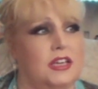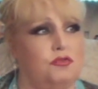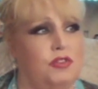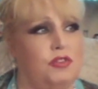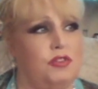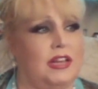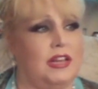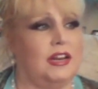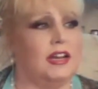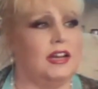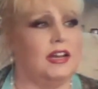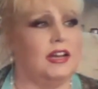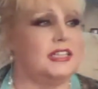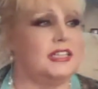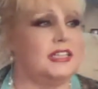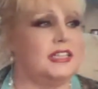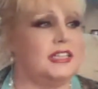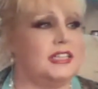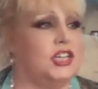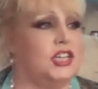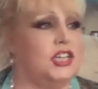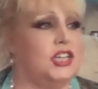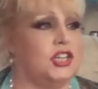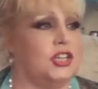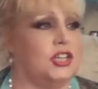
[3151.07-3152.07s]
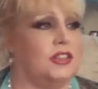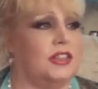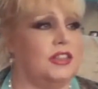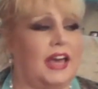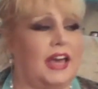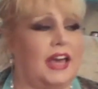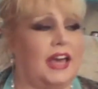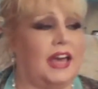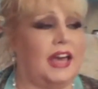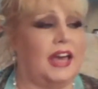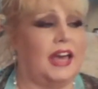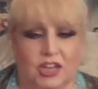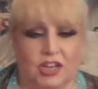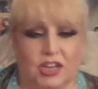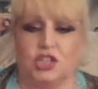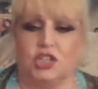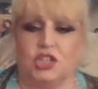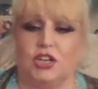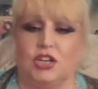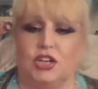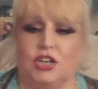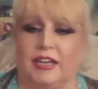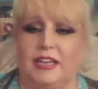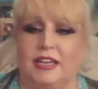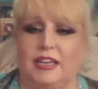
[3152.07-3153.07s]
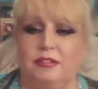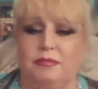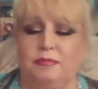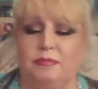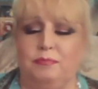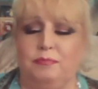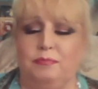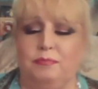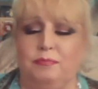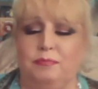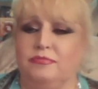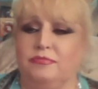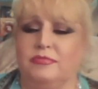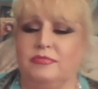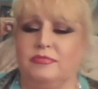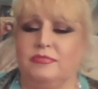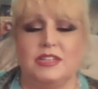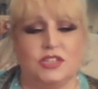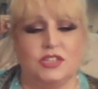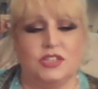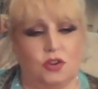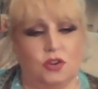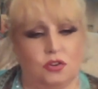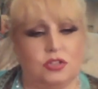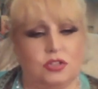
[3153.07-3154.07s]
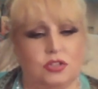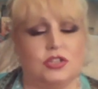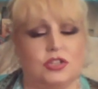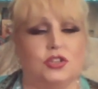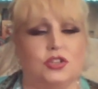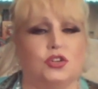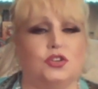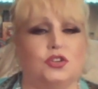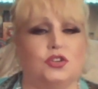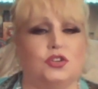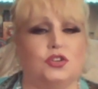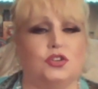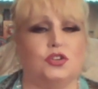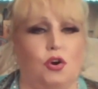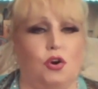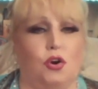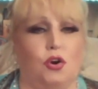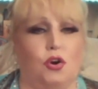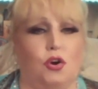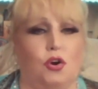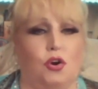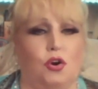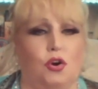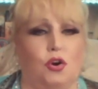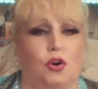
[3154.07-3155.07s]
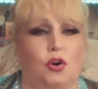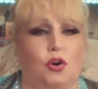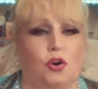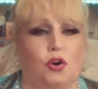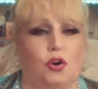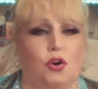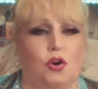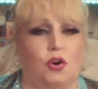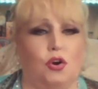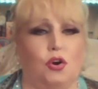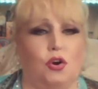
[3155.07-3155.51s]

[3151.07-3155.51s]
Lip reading: the realization that actually there's not a lot wrong